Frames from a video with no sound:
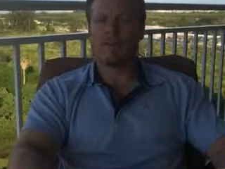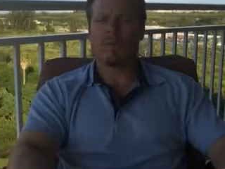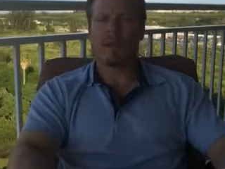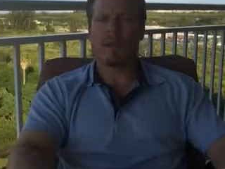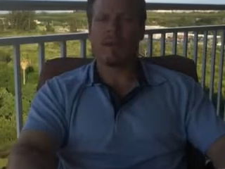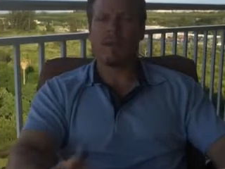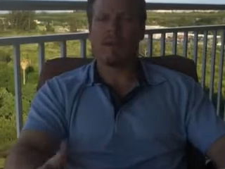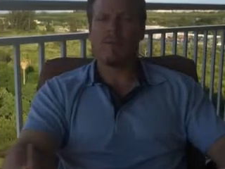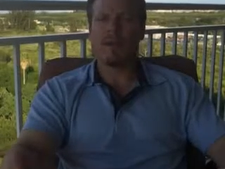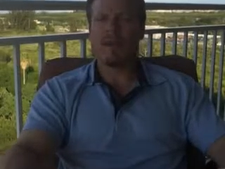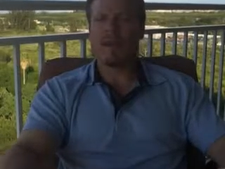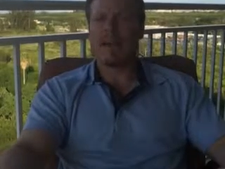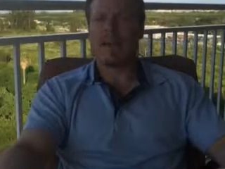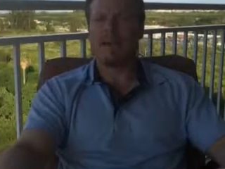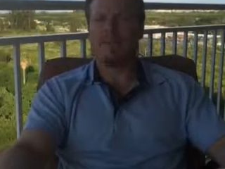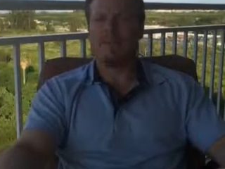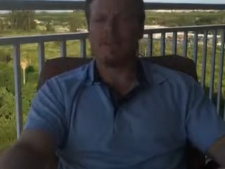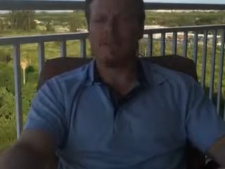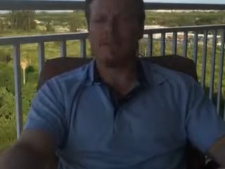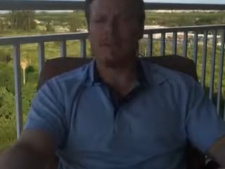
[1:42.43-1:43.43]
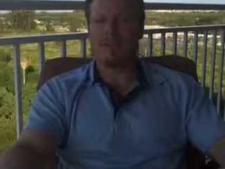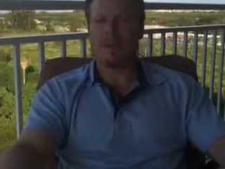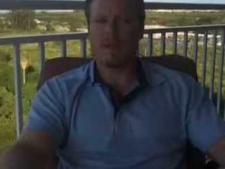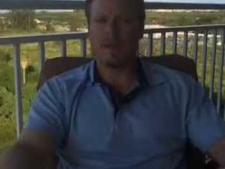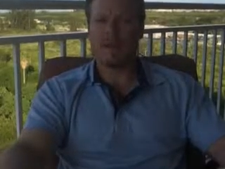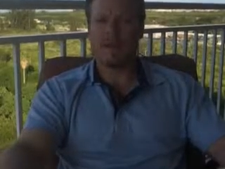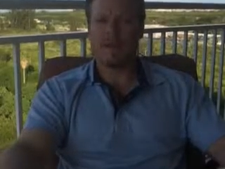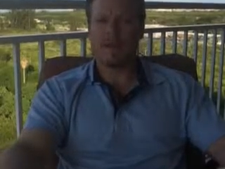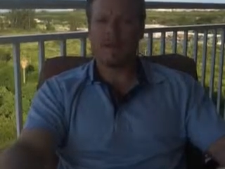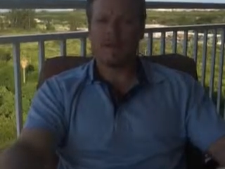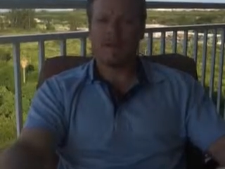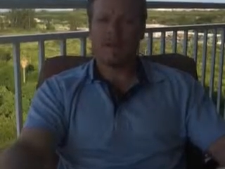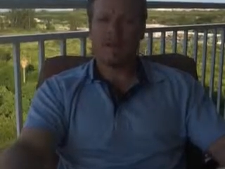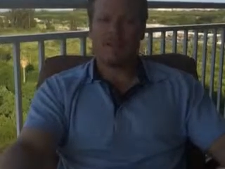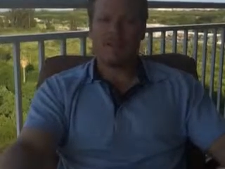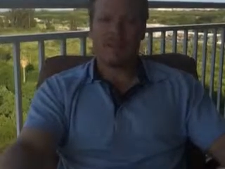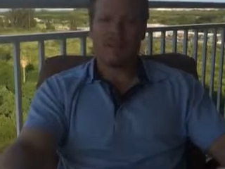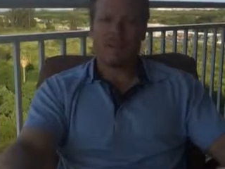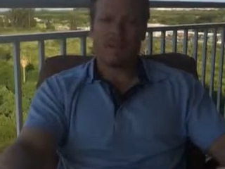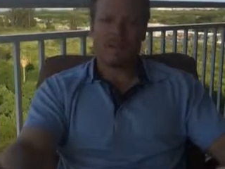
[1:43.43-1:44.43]
And when they come back out to inspect,
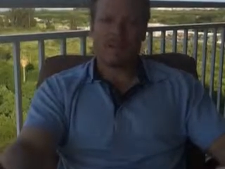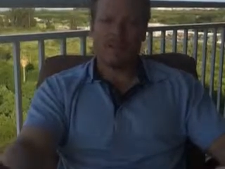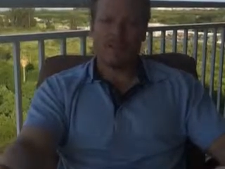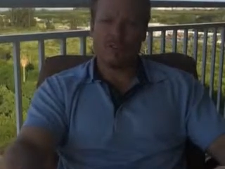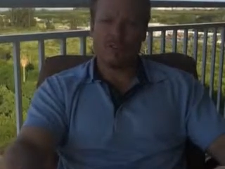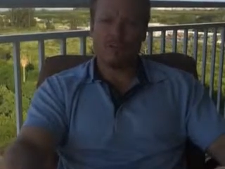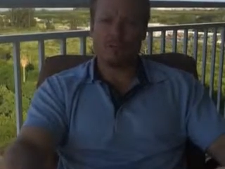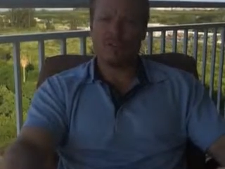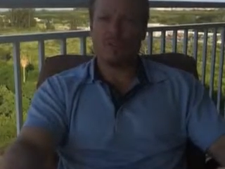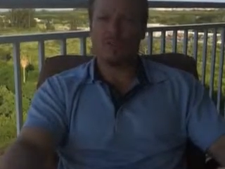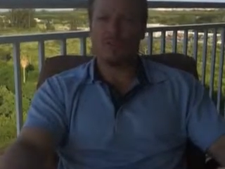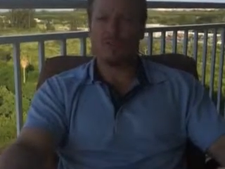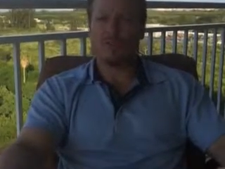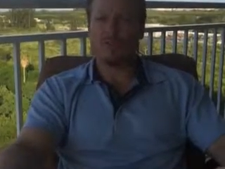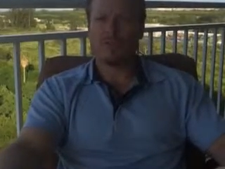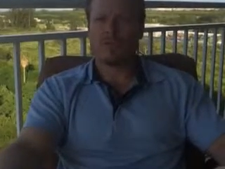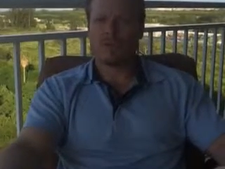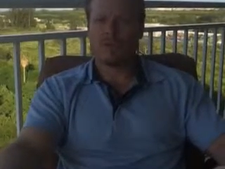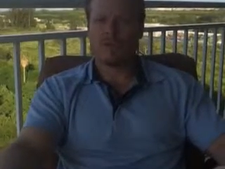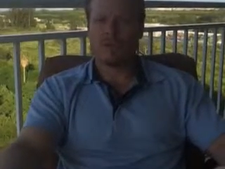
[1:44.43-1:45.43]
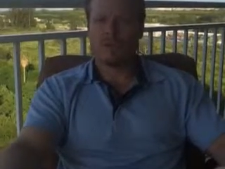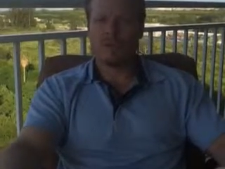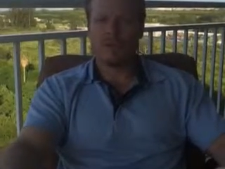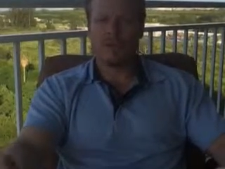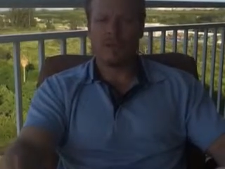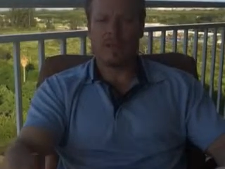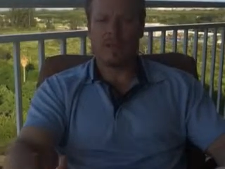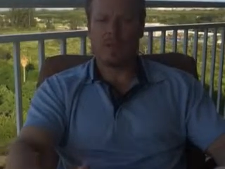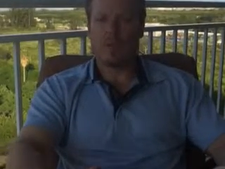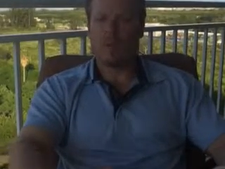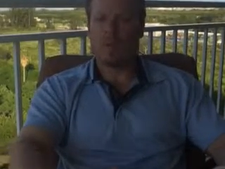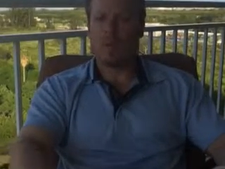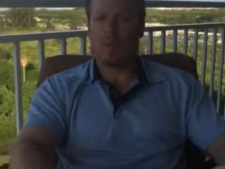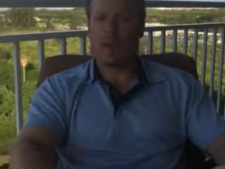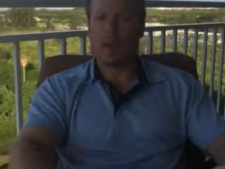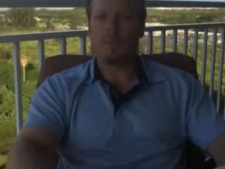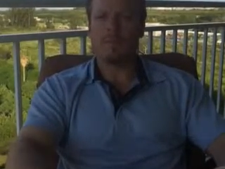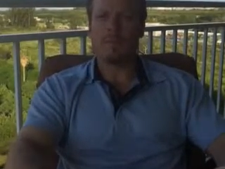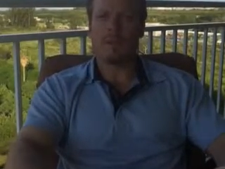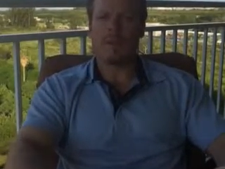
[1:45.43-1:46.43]
then they just reduce, they
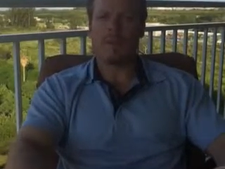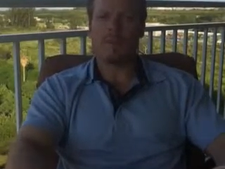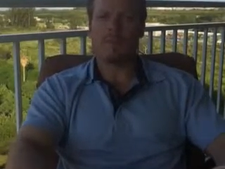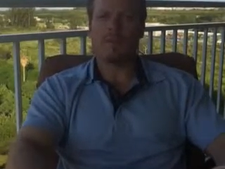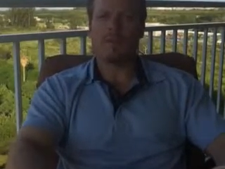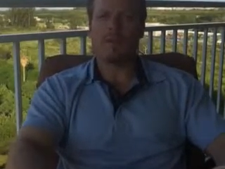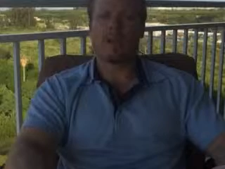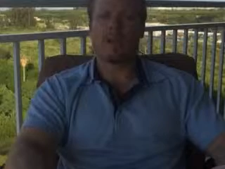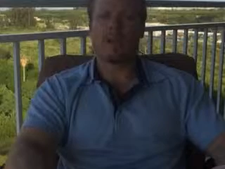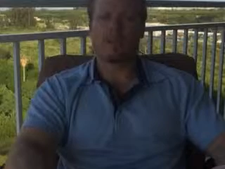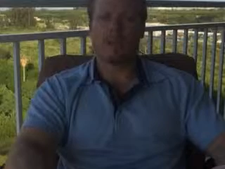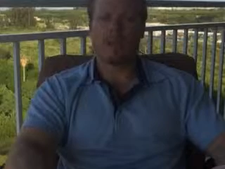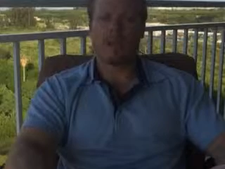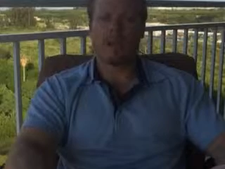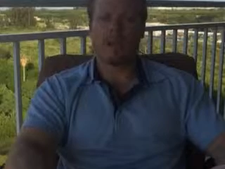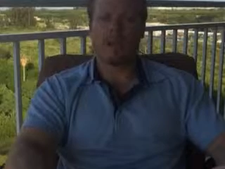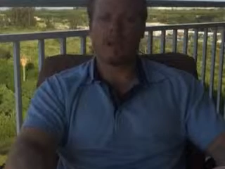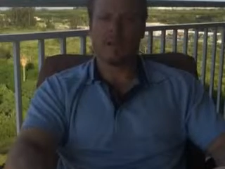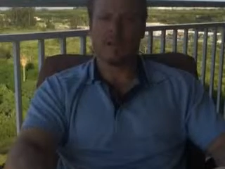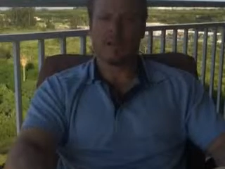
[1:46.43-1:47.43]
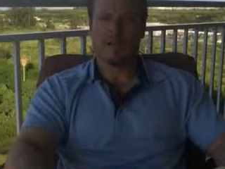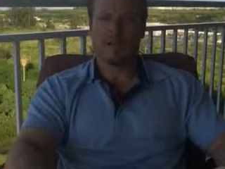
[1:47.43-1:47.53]
wipe the liens away completely.